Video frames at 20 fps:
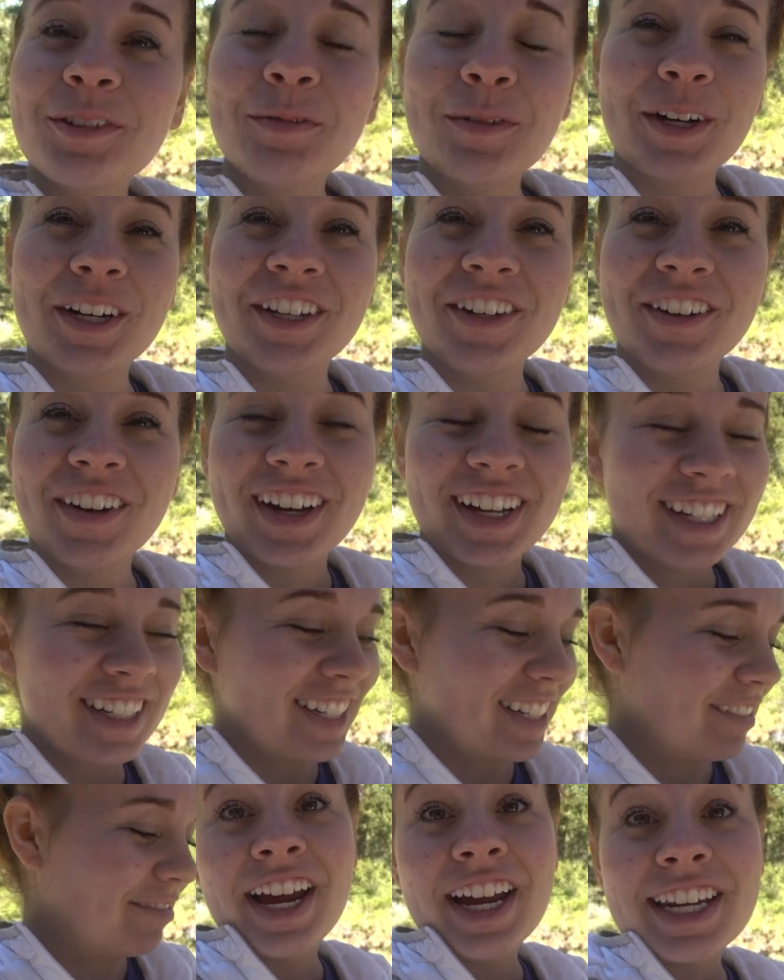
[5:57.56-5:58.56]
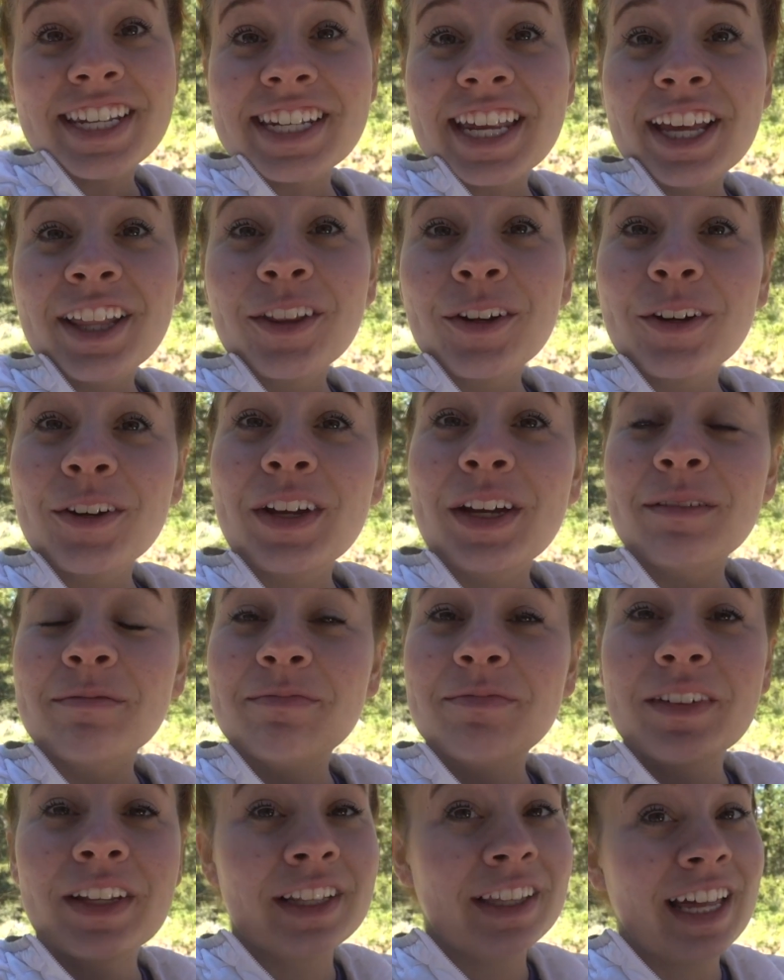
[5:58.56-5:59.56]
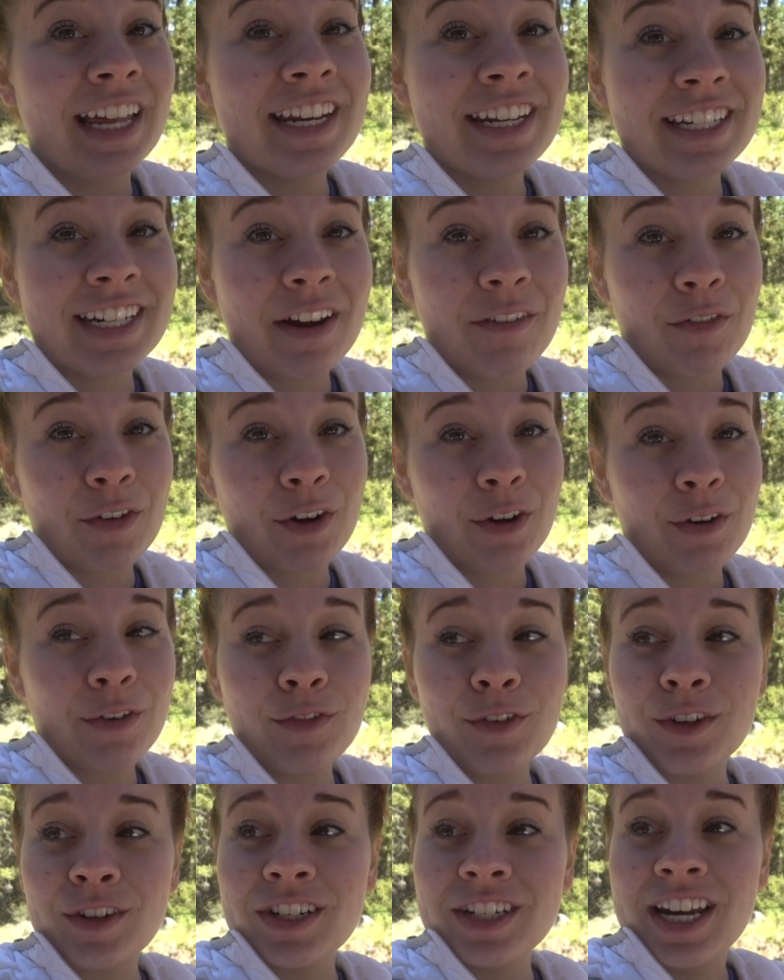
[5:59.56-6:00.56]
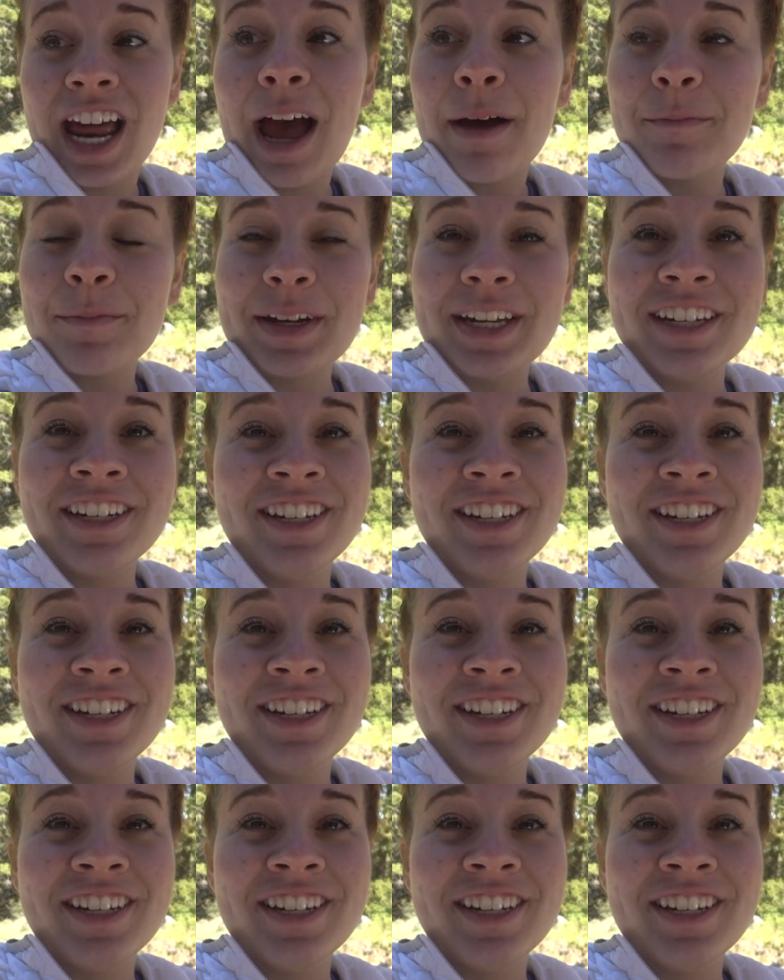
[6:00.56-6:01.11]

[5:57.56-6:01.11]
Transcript: morning, you guys. It is 8.30. Len is down for her first nap because